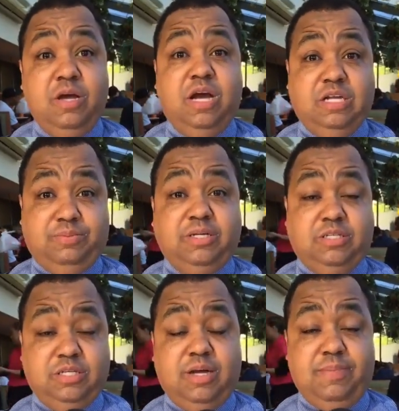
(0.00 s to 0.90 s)
especially
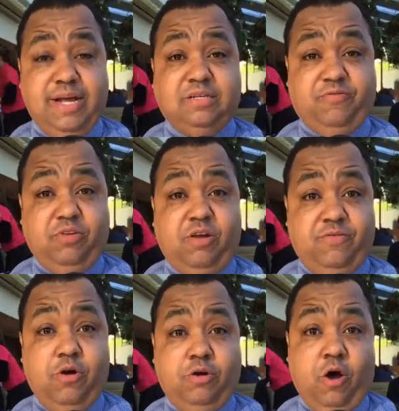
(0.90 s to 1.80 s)
since I'm asking for their
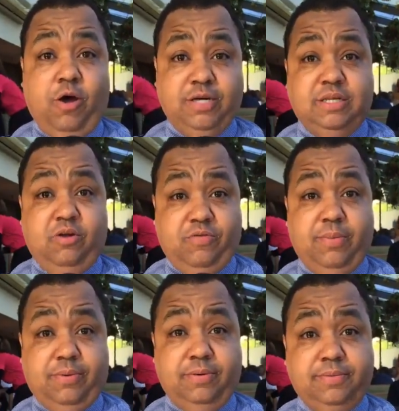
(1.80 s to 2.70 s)
vote in August and November.